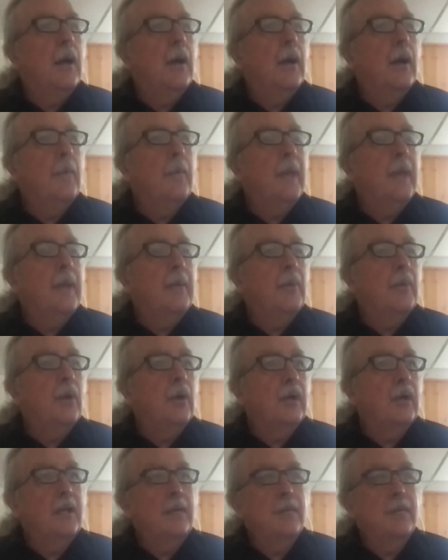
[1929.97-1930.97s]

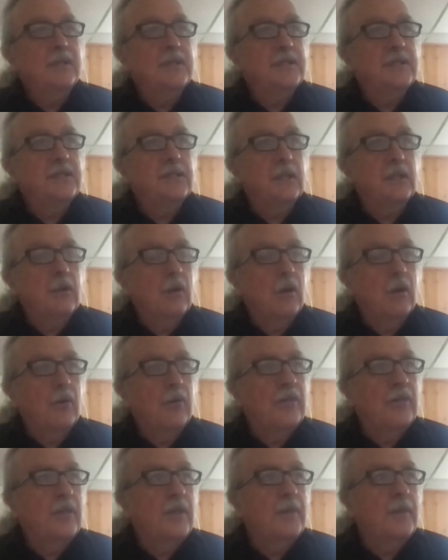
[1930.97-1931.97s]
paper Limits to
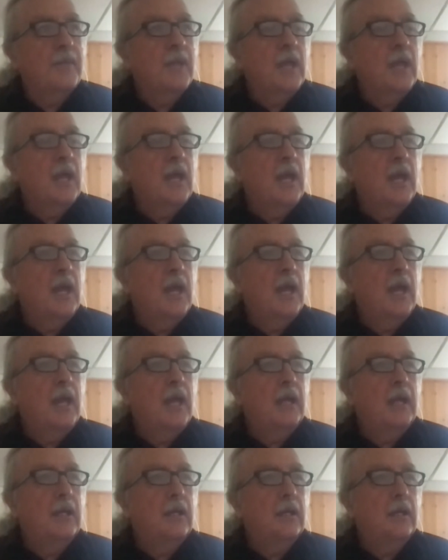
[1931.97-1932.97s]
Growth.
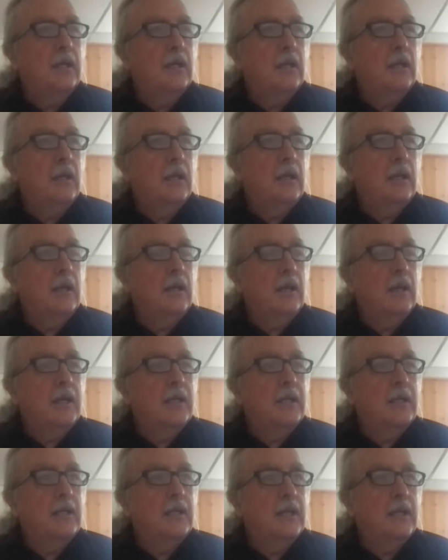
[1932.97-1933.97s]
And in
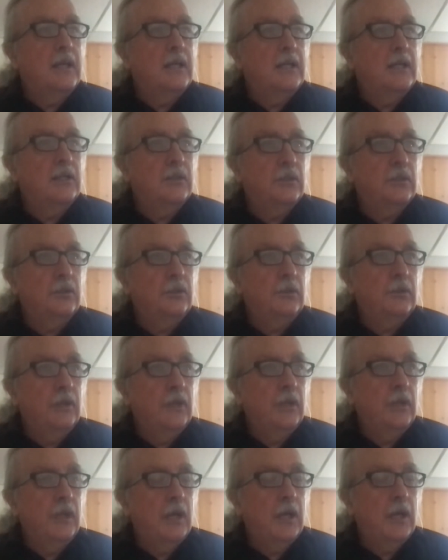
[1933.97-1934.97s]
1992,
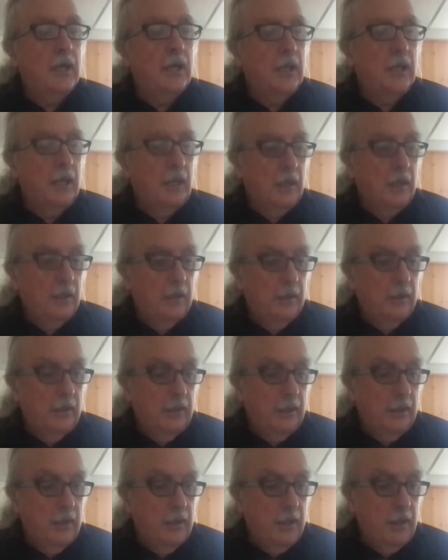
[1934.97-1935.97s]

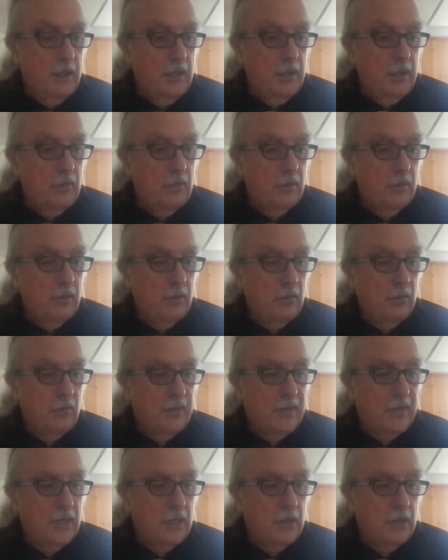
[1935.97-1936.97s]
in
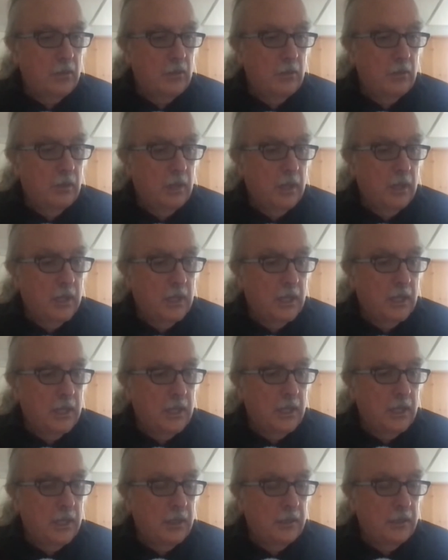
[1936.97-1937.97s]
Rio
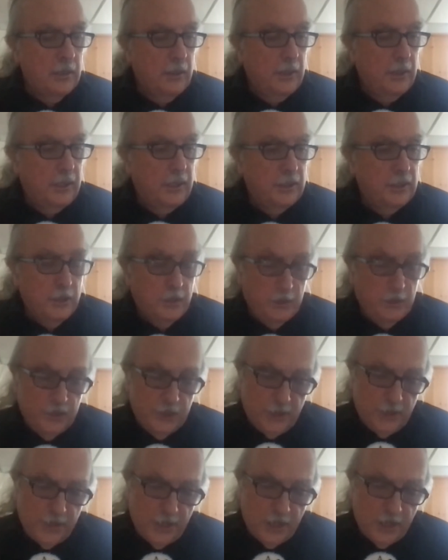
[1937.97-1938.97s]
de
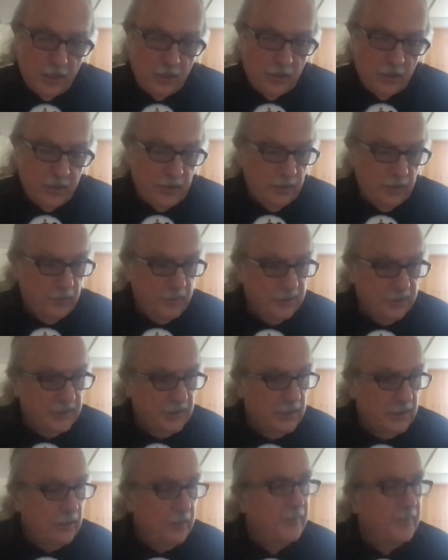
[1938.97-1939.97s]
Janeiro in
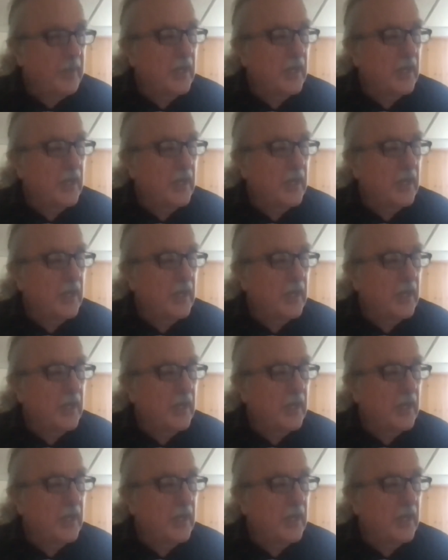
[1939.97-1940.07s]
Brazil,